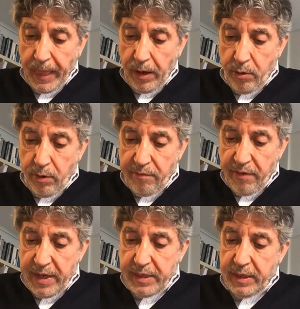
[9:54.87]

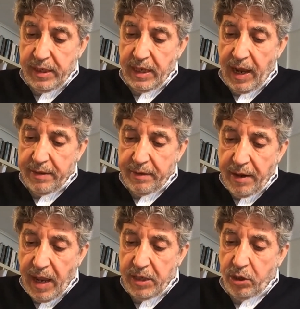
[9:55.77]
universities at the
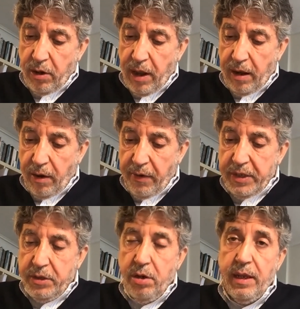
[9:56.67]
national,
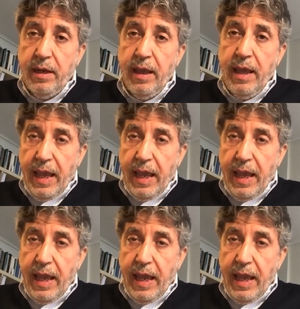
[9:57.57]
regional,